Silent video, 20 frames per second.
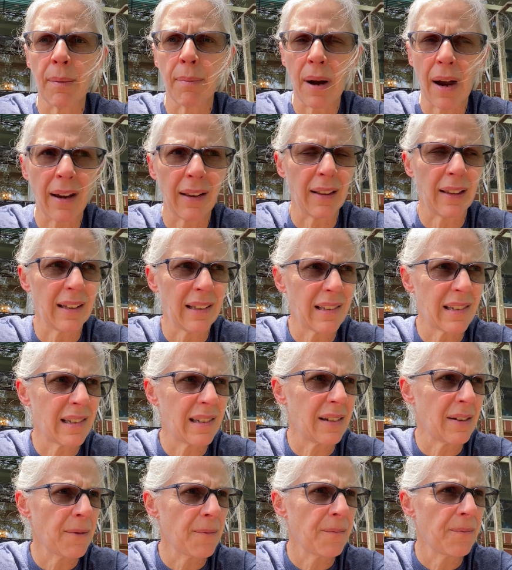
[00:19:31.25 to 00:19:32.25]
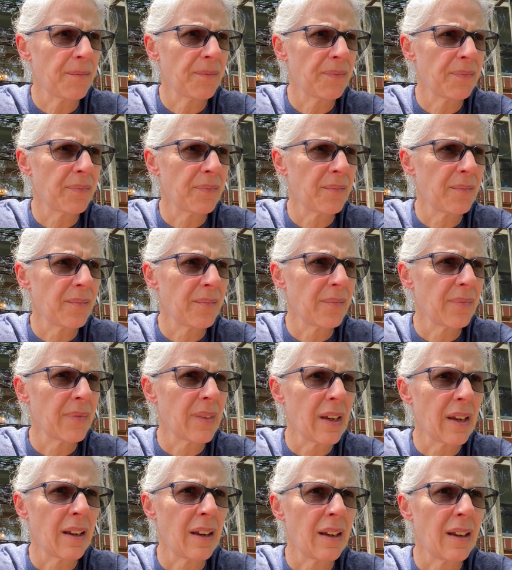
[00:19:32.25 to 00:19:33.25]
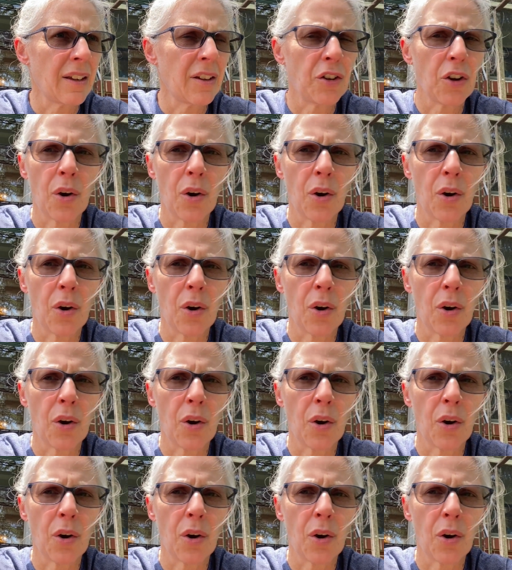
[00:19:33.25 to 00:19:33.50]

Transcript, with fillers: pilots. You